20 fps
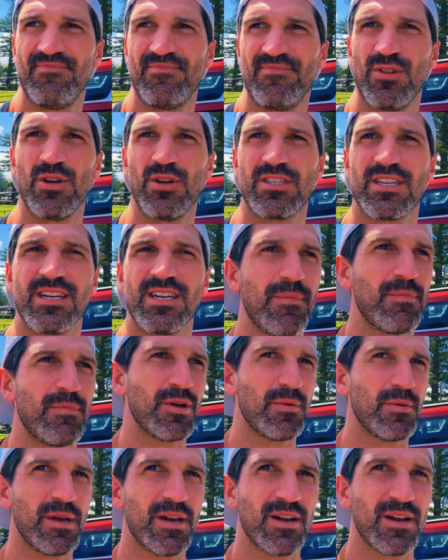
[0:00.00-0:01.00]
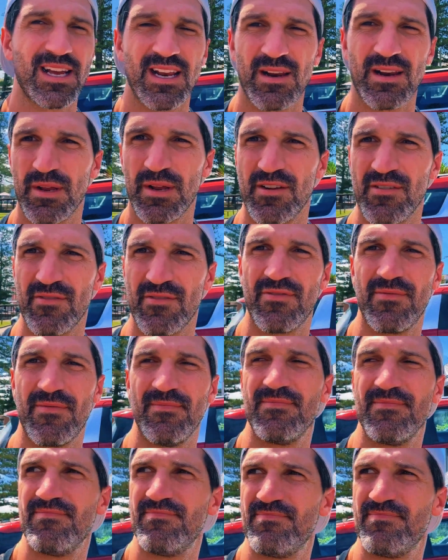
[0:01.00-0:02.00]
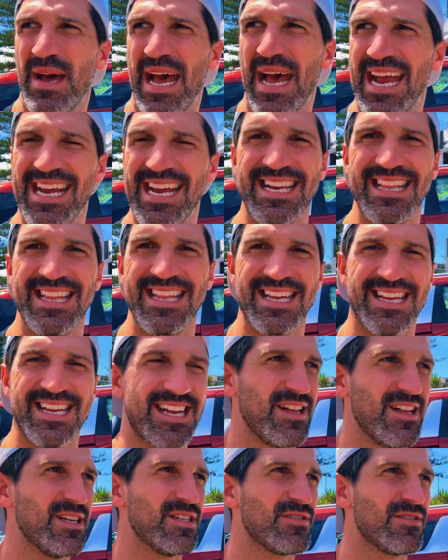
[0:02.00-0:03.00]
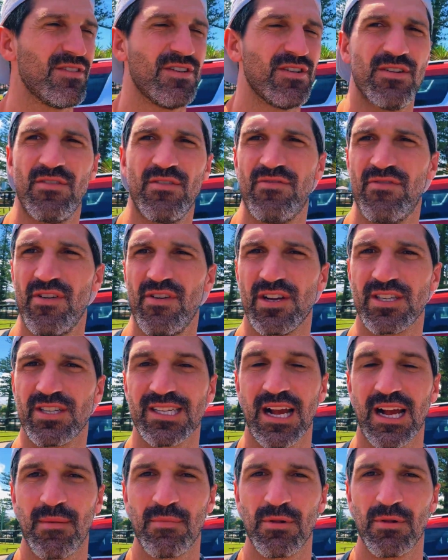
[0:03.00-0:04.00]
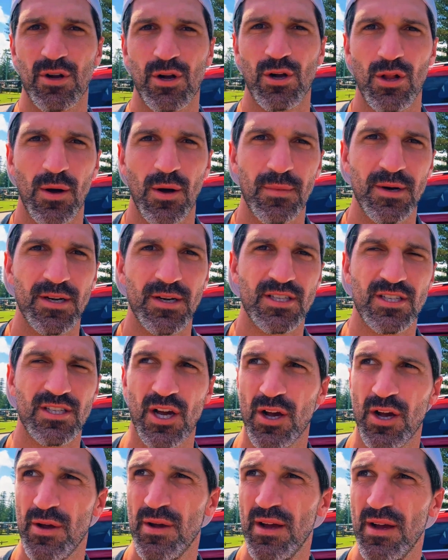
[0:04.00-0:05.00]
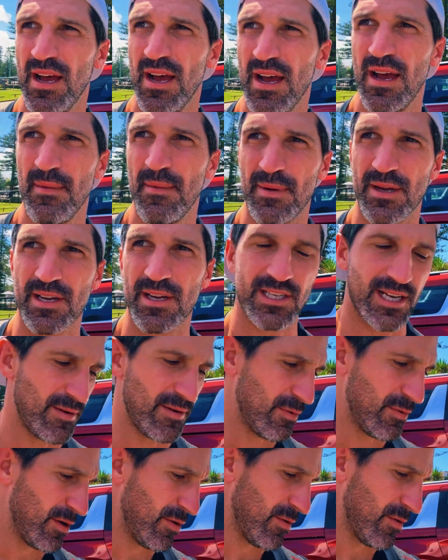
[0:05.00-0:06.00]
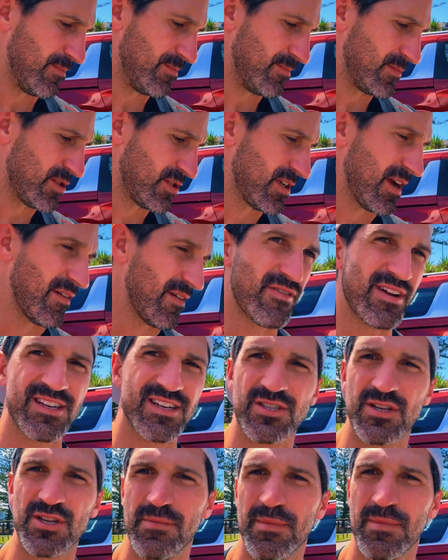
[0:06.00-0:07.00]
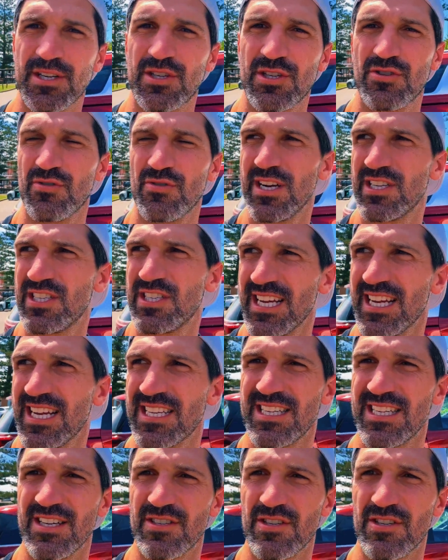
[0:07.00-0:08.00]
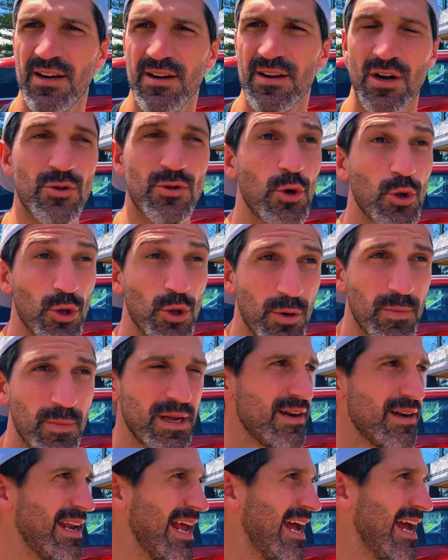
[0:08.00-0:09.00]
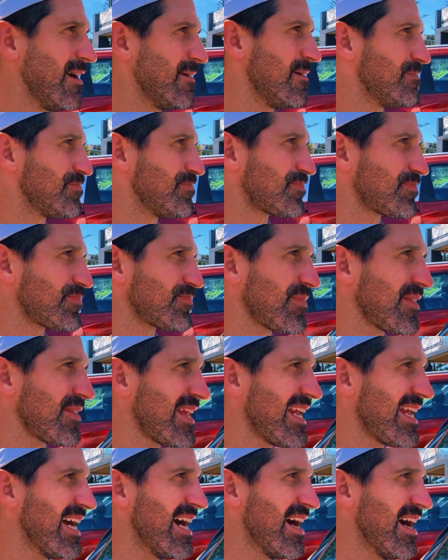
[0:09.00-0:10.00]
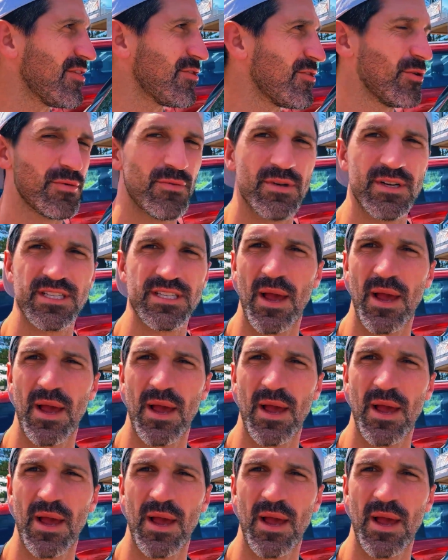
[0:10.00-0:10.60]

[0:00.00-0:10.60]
loosened up a little bit. I get a bit of pain in the Achilles for the first couple of kilometers, so because I didn't want to stuff around too much stretching, etc., I'll do a little bit now. I thought it was